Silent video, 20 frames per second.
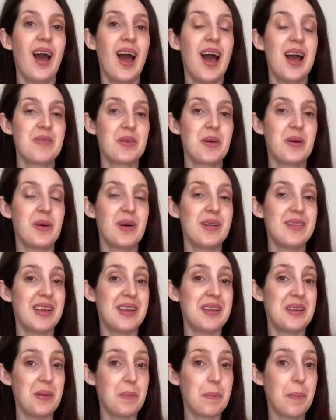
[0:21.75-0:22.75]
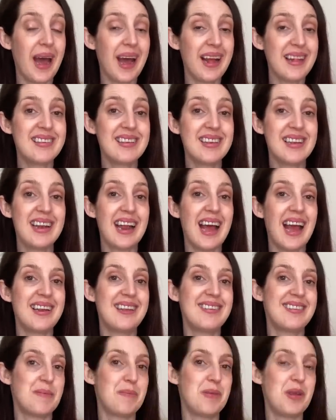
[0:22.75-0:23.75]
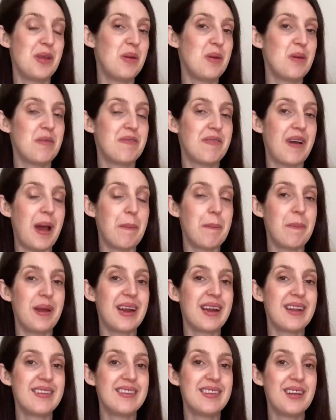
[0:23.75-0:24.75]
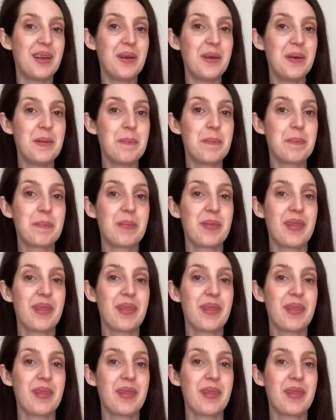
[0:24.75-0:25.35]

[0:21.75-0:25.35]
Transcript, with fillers: I've got a new pattern and some new fabric too.